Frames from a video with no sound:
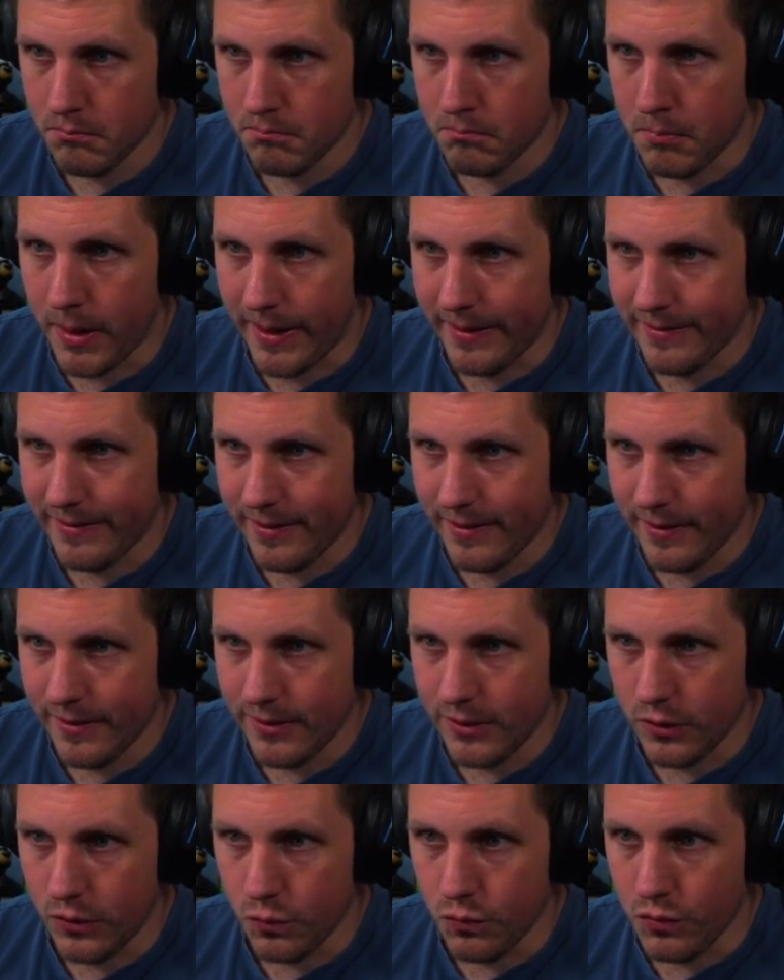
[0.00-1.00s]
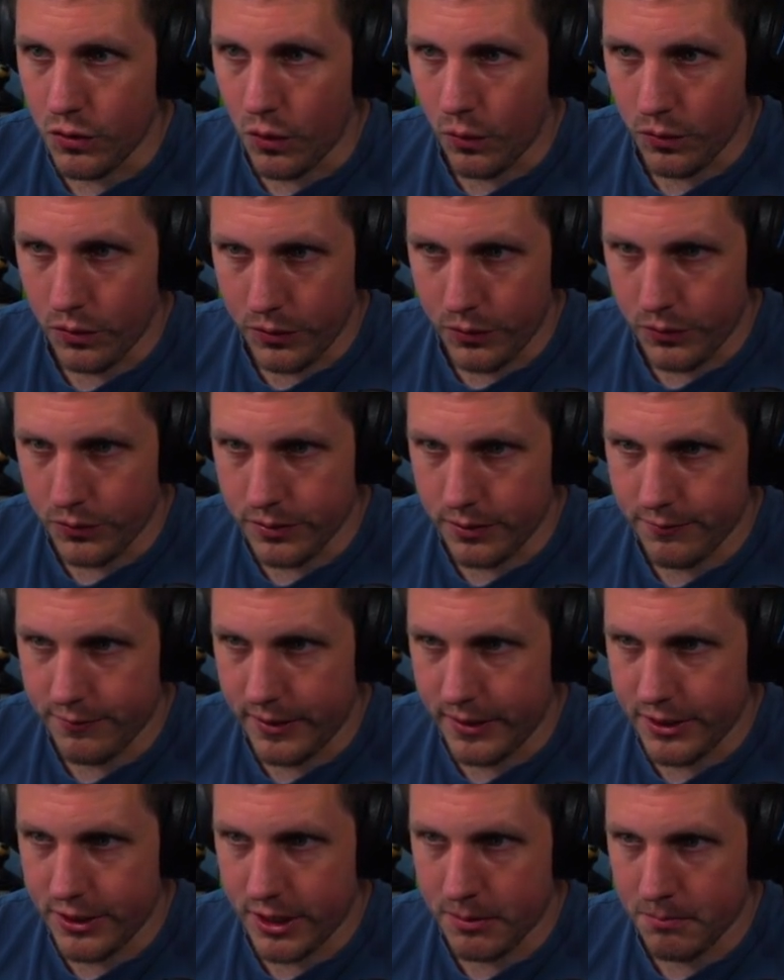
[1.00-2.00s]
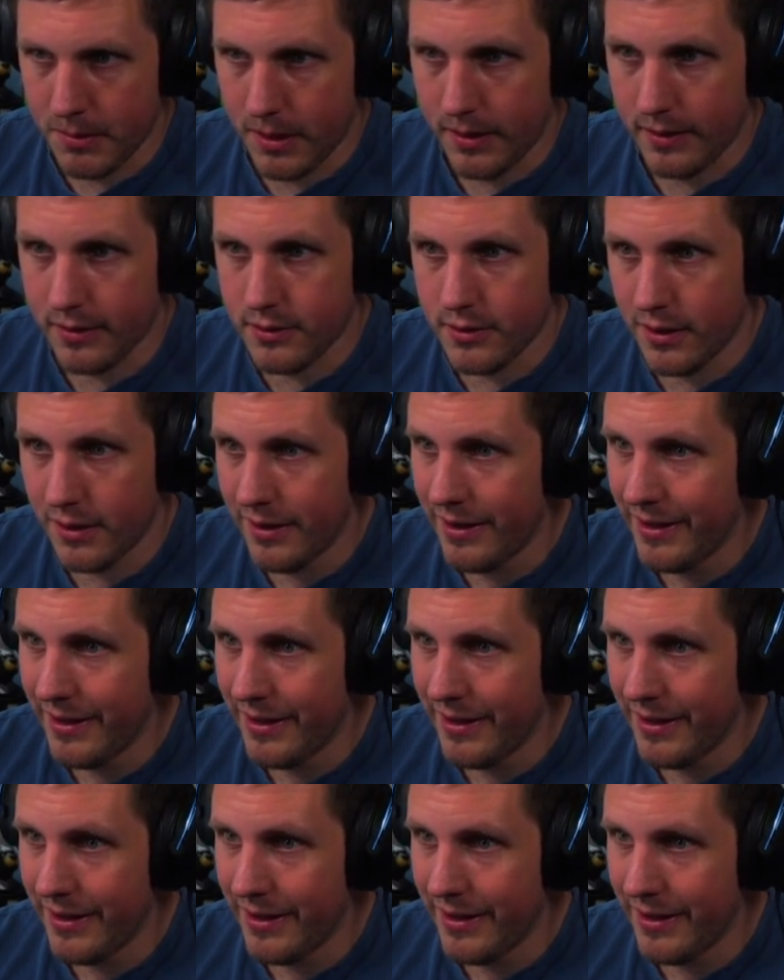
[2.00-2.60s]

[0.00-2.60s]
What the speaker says: but you don't lose a finishing badge.